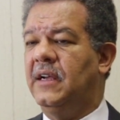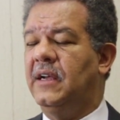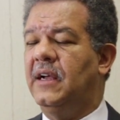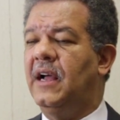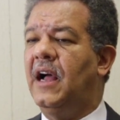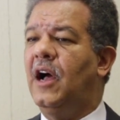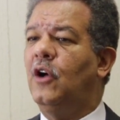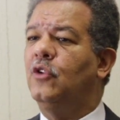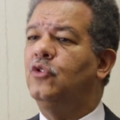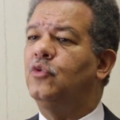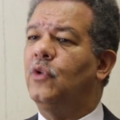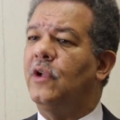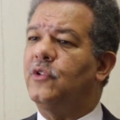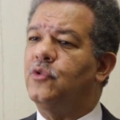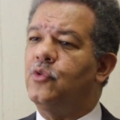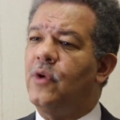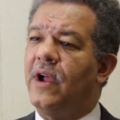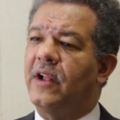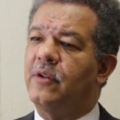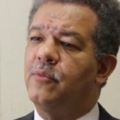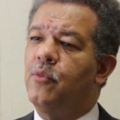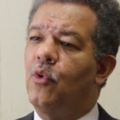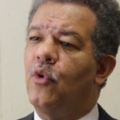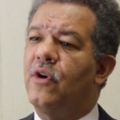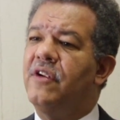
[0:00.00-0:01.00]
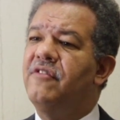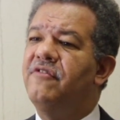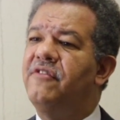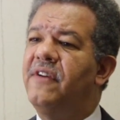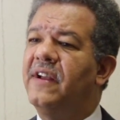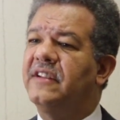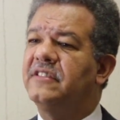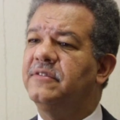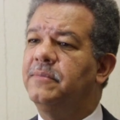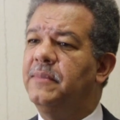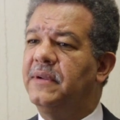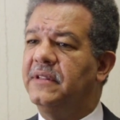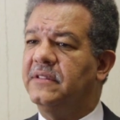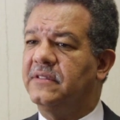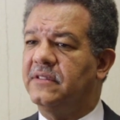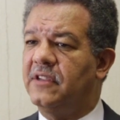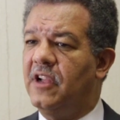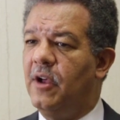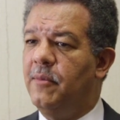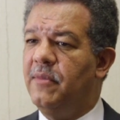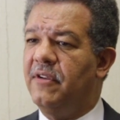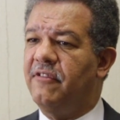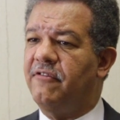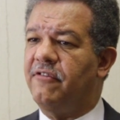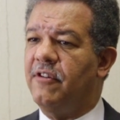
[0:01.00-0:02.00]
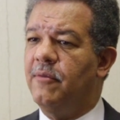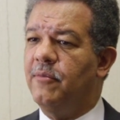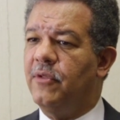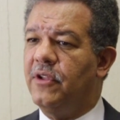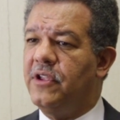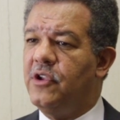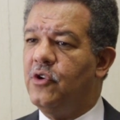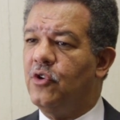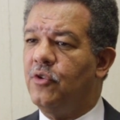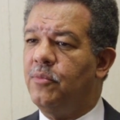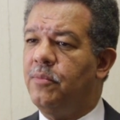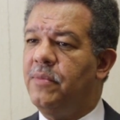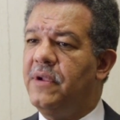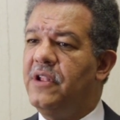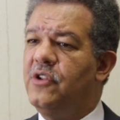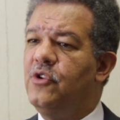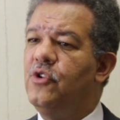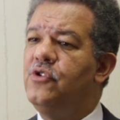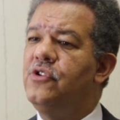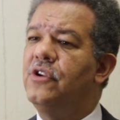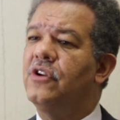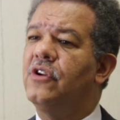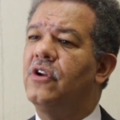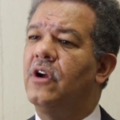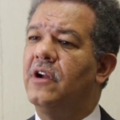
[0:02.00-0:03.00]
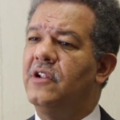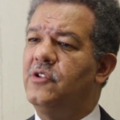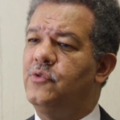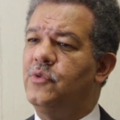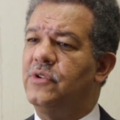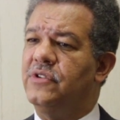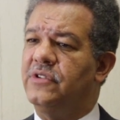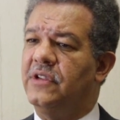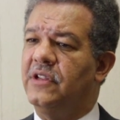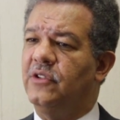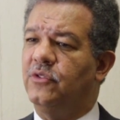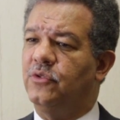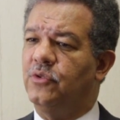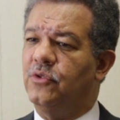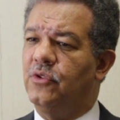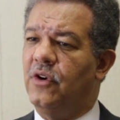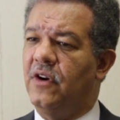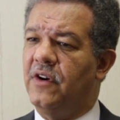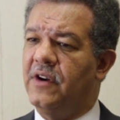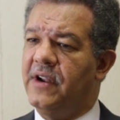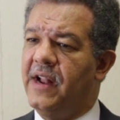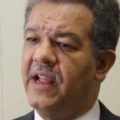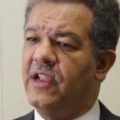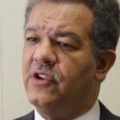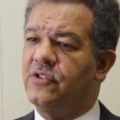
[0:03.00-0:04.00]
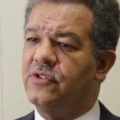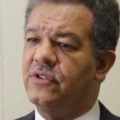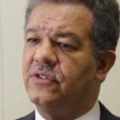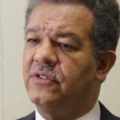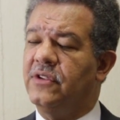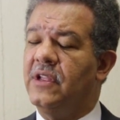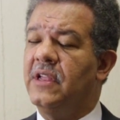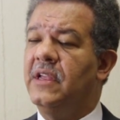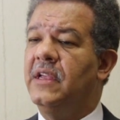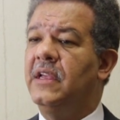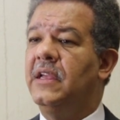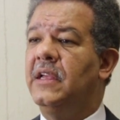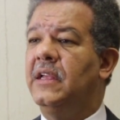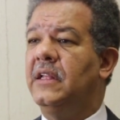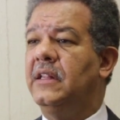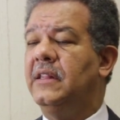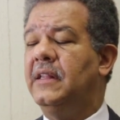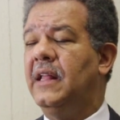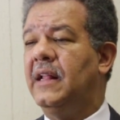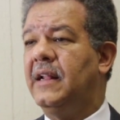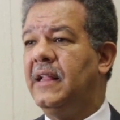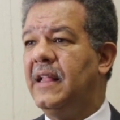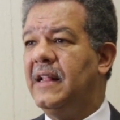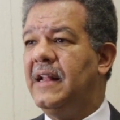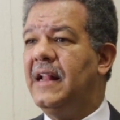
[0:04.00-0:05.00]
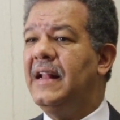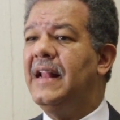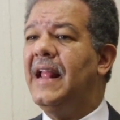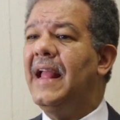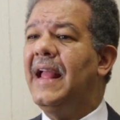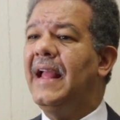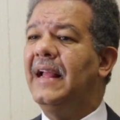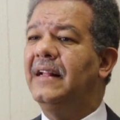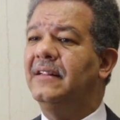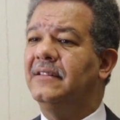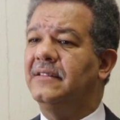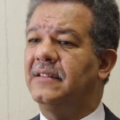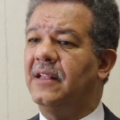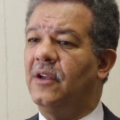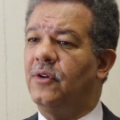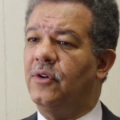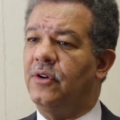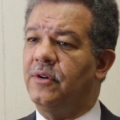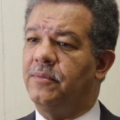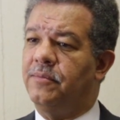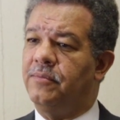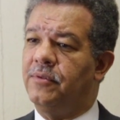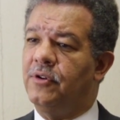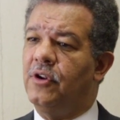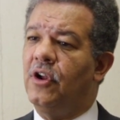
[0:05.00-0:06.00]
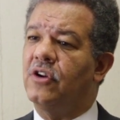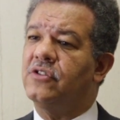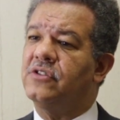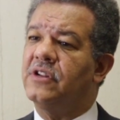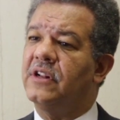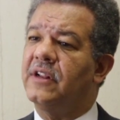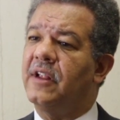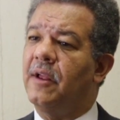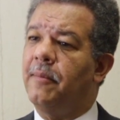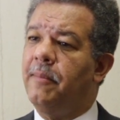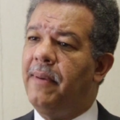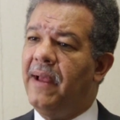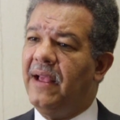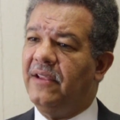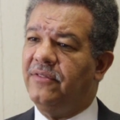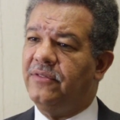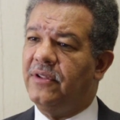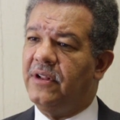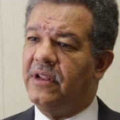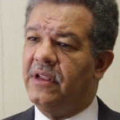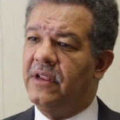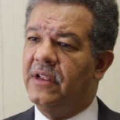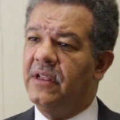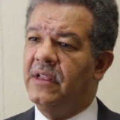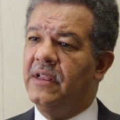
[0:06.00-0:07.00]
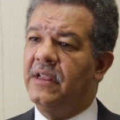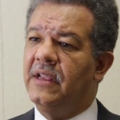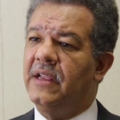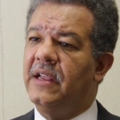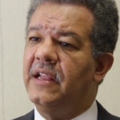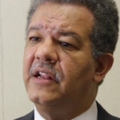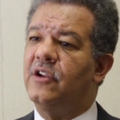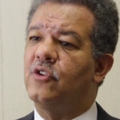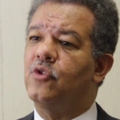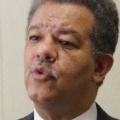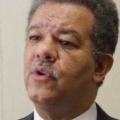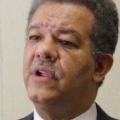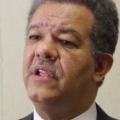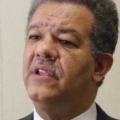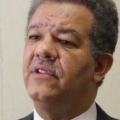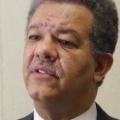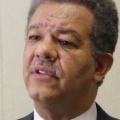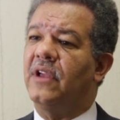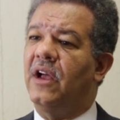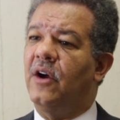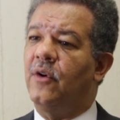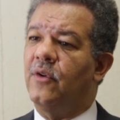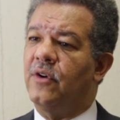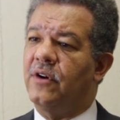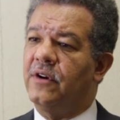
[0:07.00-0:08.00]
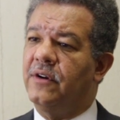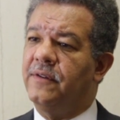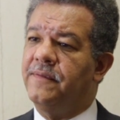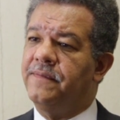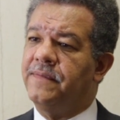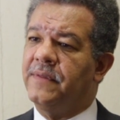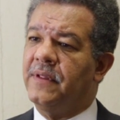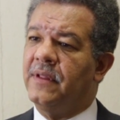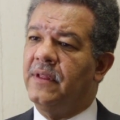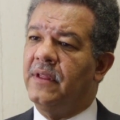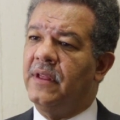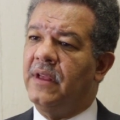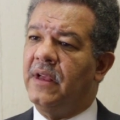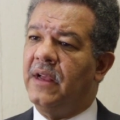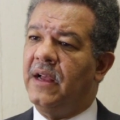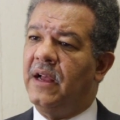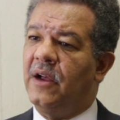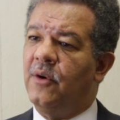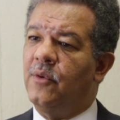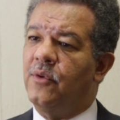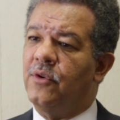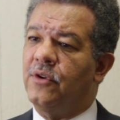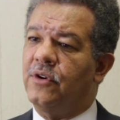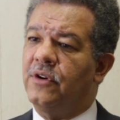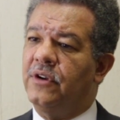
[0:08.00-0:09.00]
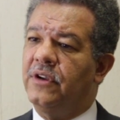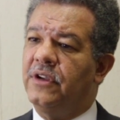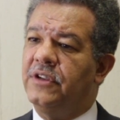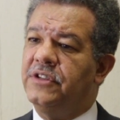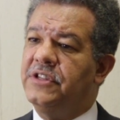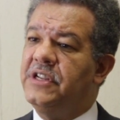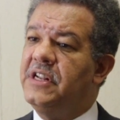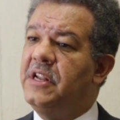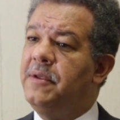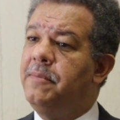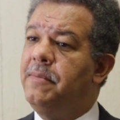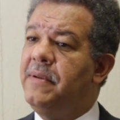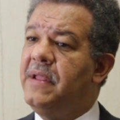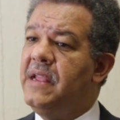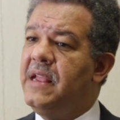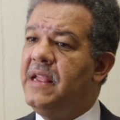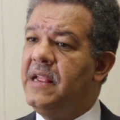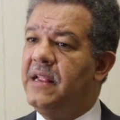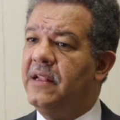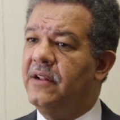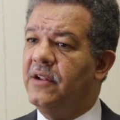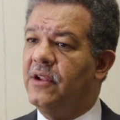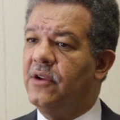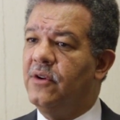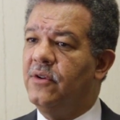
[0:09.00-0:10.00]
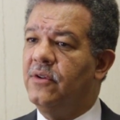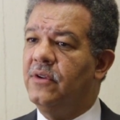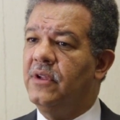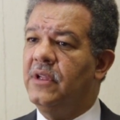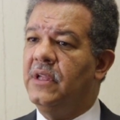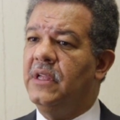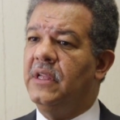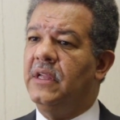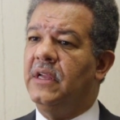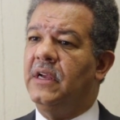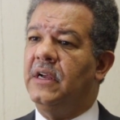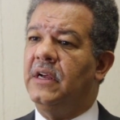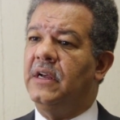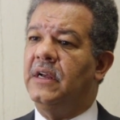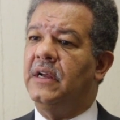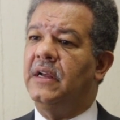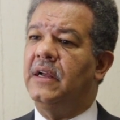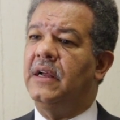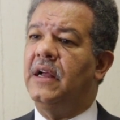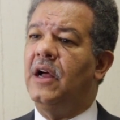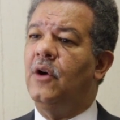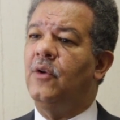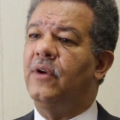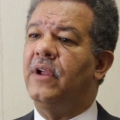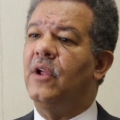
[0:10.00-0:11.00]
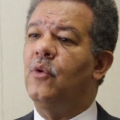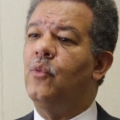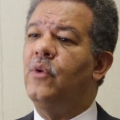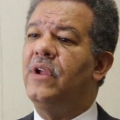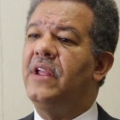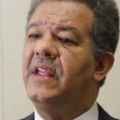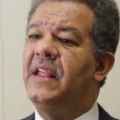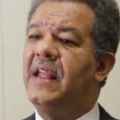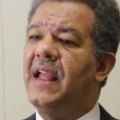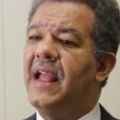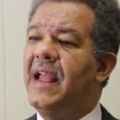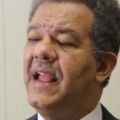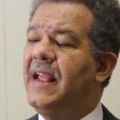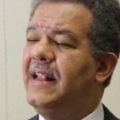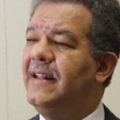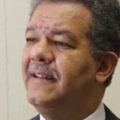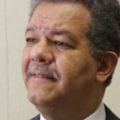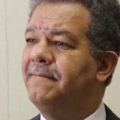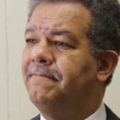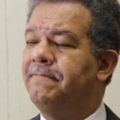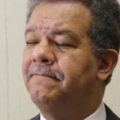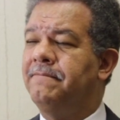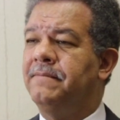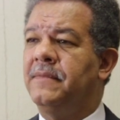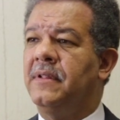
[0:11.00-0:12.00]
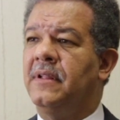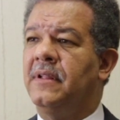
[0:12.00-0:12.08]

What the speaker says: how to attract more investments coming from the European Union countries into our nations, that can enhance our production capacity, increase our GDP, you know? How can we gain